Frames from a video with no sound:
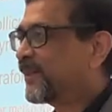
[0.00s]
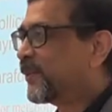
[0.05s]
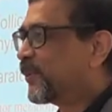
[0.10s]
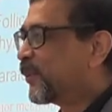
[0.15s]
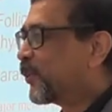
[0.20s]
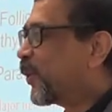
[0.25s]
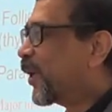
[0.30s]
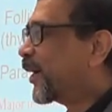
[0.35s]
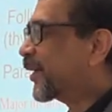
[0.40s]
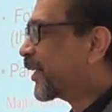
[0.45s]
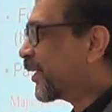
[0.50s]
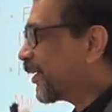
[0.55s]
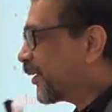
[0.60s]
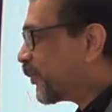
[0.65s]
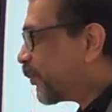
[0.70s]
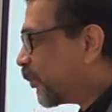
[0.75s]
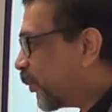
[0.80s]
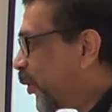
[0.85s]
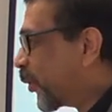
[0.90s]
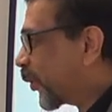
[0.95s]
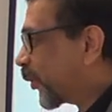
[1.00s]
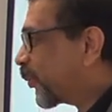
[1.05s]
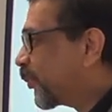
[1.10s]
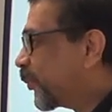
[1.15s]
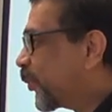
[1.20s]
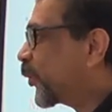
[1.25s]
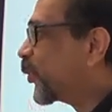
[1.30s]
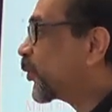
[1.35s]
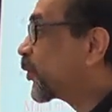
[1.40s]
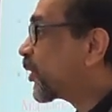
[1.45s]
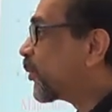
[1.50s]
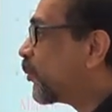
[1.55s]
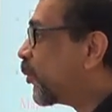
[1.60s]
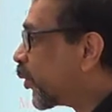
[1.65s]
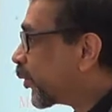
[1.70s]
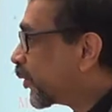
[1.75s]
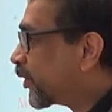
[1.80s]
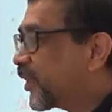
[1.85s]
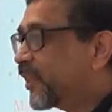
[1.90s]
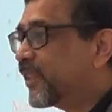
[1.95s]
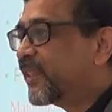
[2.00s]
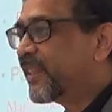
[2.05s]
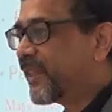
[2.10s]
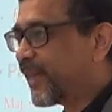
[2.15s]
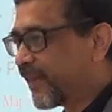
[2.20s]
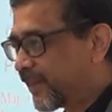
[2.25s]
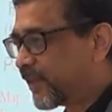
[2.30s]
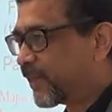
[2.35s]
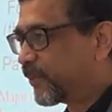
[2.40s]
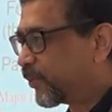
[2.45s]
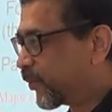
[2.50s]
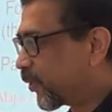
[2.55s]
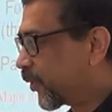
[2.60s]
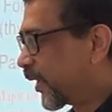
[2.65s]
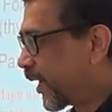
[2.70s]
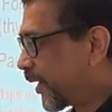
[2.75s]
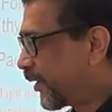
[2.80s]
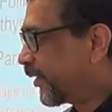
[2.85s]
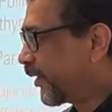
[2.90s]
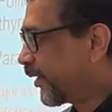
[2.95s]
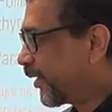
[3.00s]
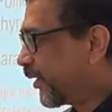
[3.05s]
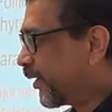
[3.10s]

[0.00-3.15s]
working more, producing more T3 and T4, right?